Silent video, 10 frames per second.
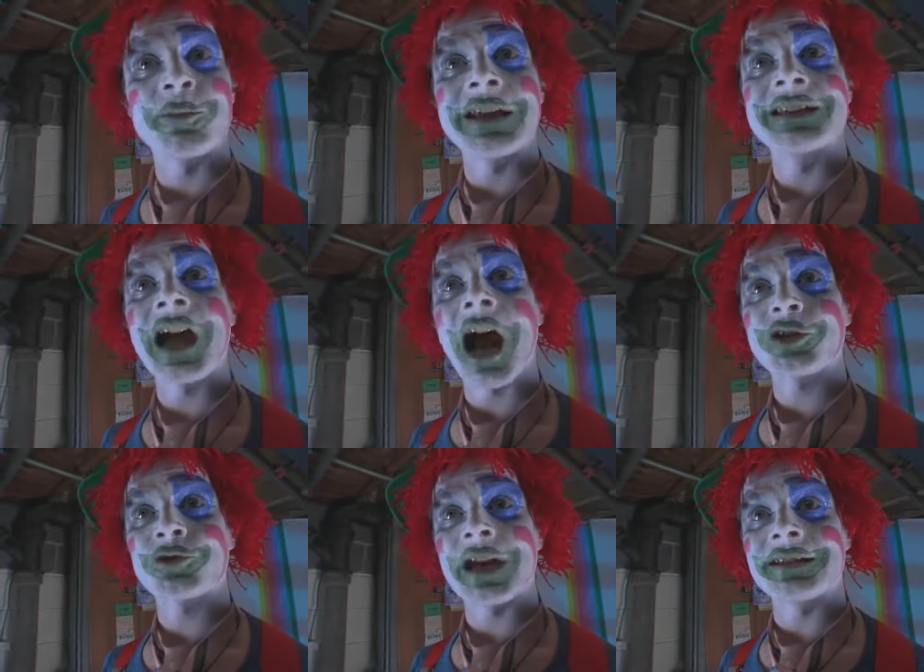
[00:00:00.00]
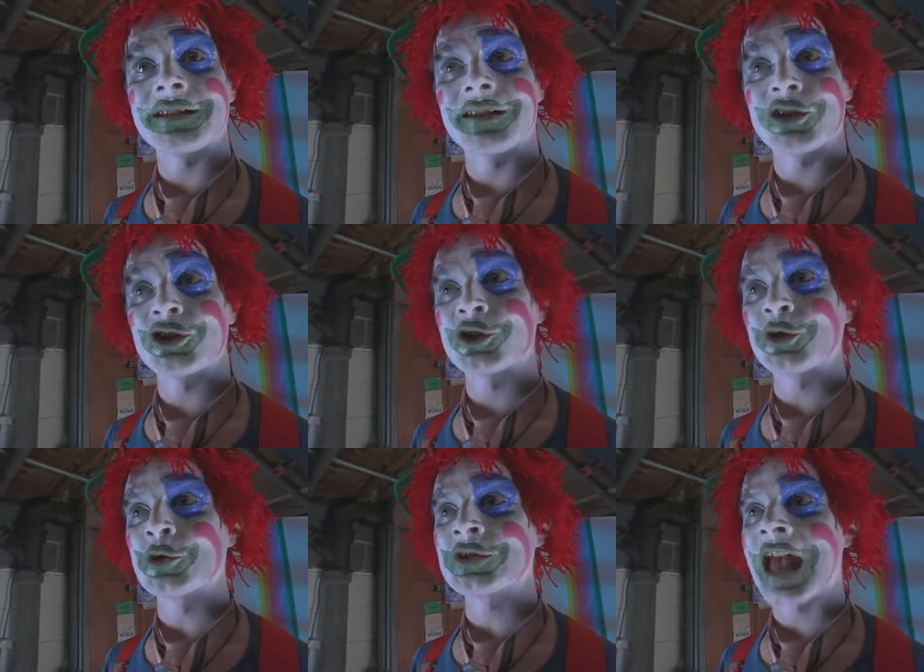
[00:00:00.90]
to be indoctrinated in the
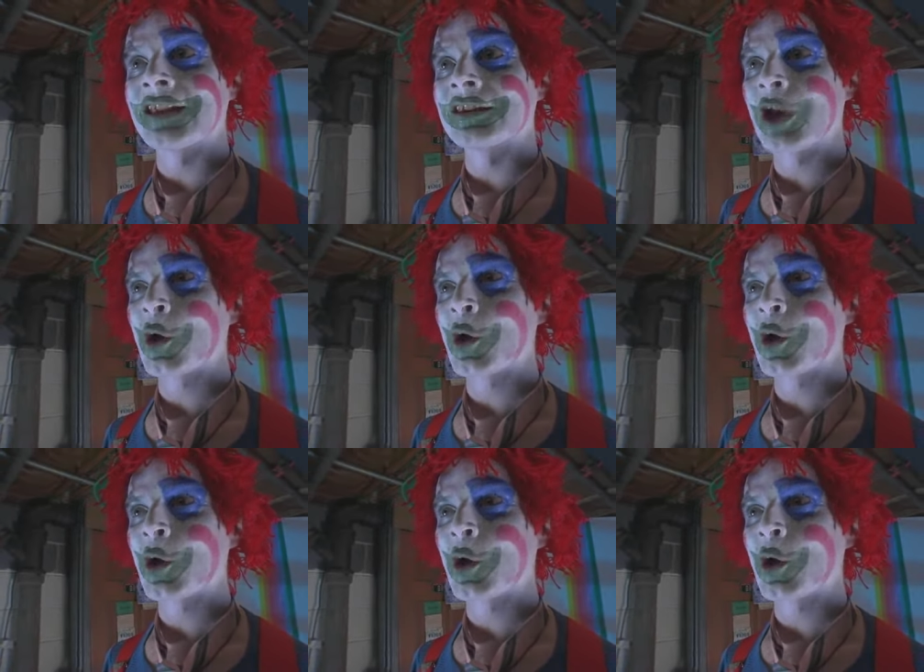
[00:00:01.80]
shoes and